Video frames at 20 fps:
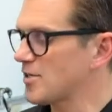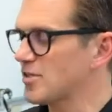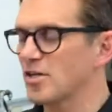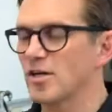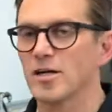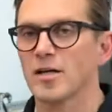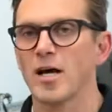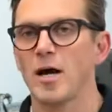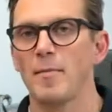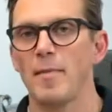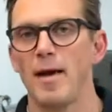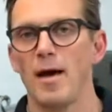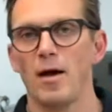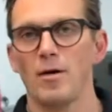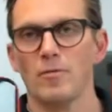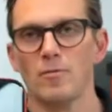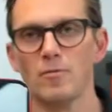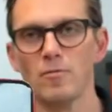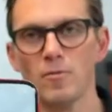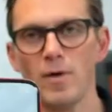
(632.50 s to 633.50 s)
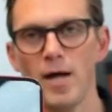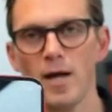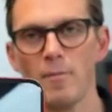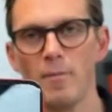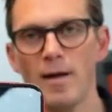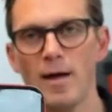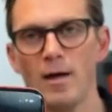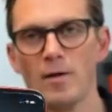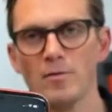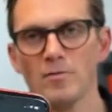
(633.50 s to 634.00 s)
it's gonna come out
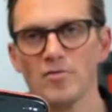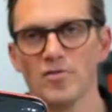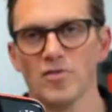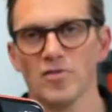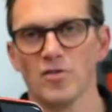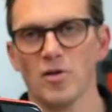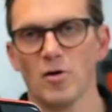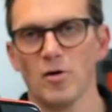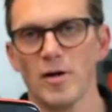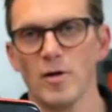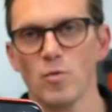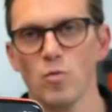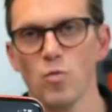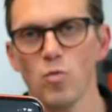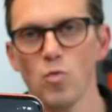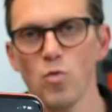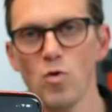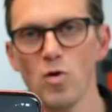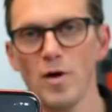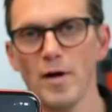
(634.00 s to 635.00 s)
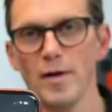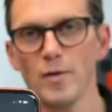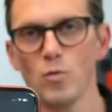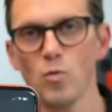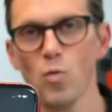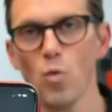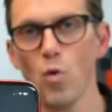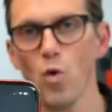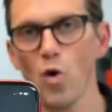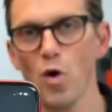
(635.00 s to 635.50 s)
right around
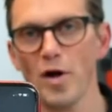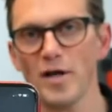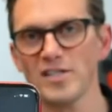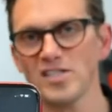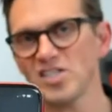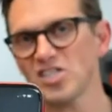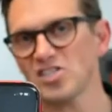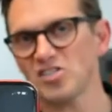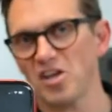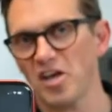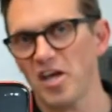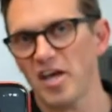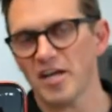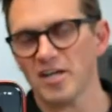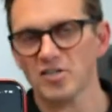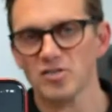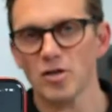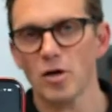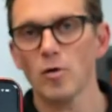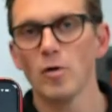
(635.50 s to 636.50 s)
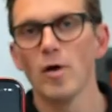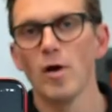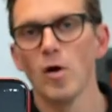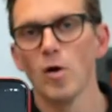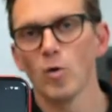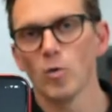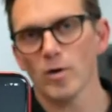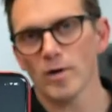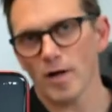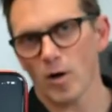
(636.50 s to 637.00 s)
3116. So
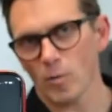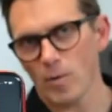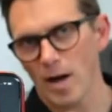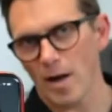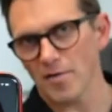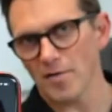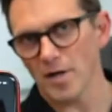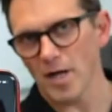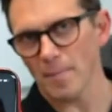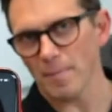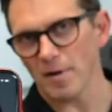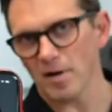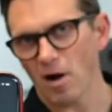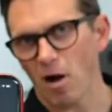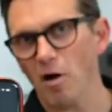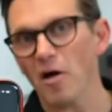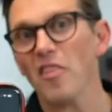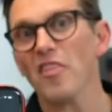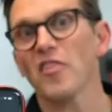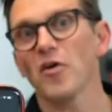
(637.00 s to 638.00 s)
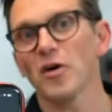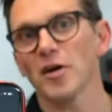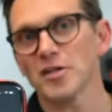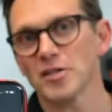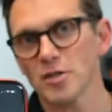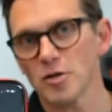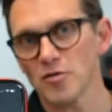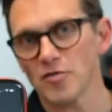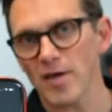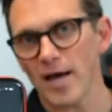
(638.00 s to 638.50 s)
we're gonna round it up and call it
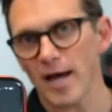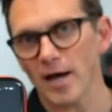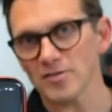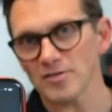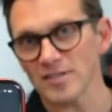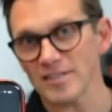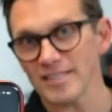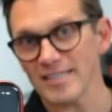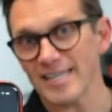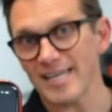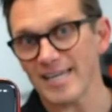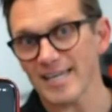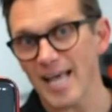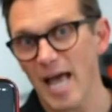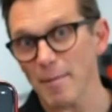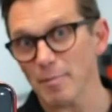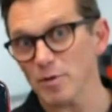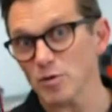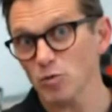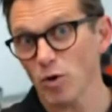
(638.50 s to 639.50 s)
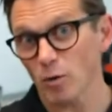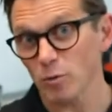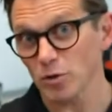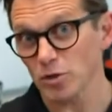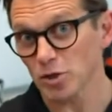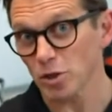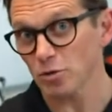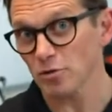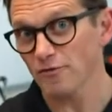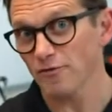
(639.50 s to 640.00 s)
32 thousandths end gap is
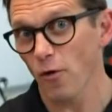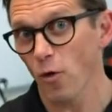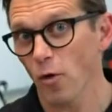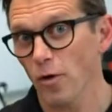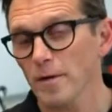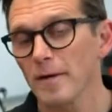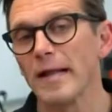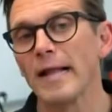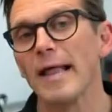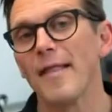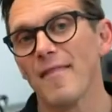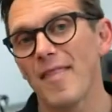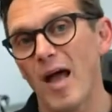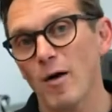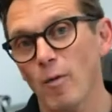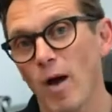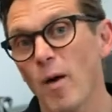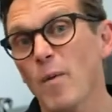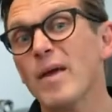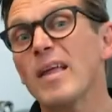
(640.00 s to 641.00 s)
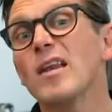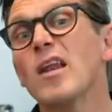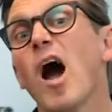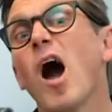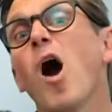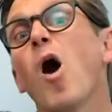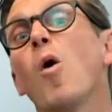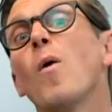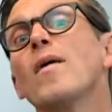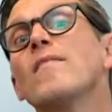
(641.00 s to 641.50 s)
what we're shooting for. That way we
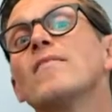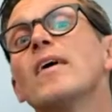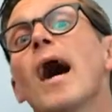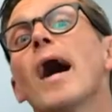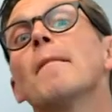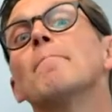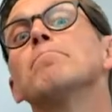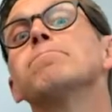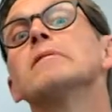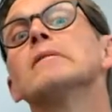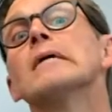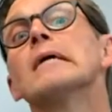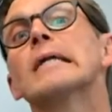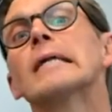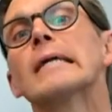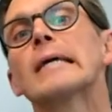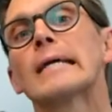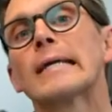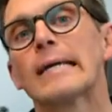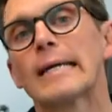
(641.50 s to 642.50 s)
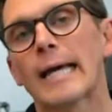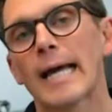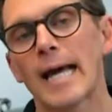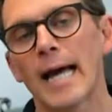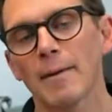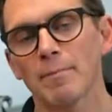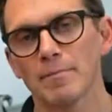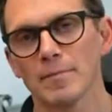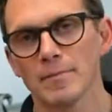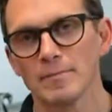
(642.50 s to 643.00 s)
know we've got plenty of
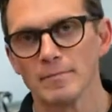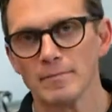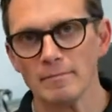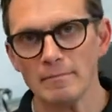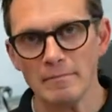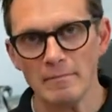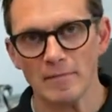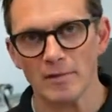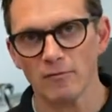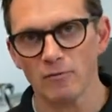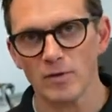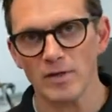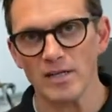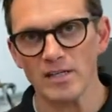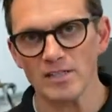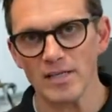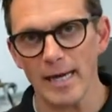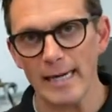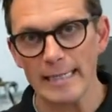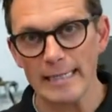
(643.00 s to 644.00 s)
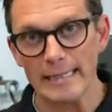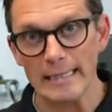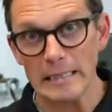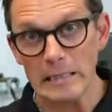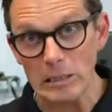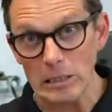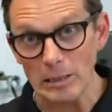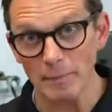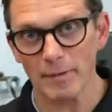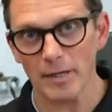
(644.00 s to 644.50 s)
gap if we decide to
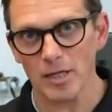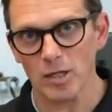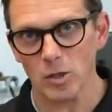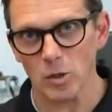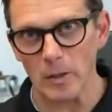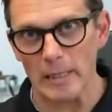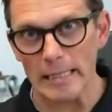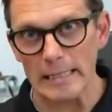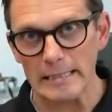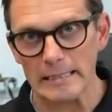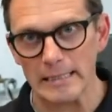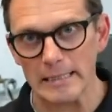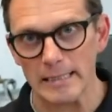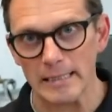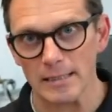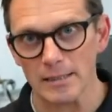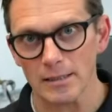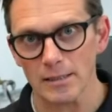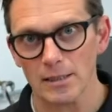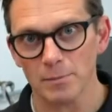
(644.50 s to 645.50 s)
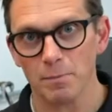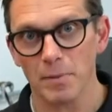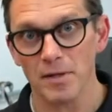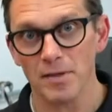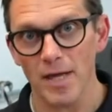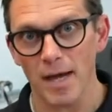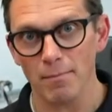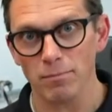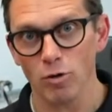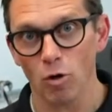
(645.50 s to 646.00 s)
get a little bit crazy and
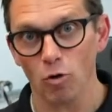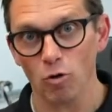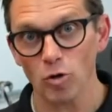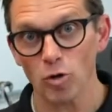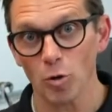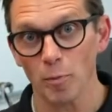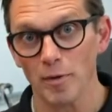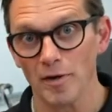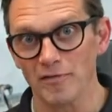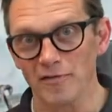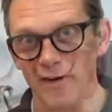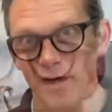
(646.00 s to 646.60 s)
spin that bore a little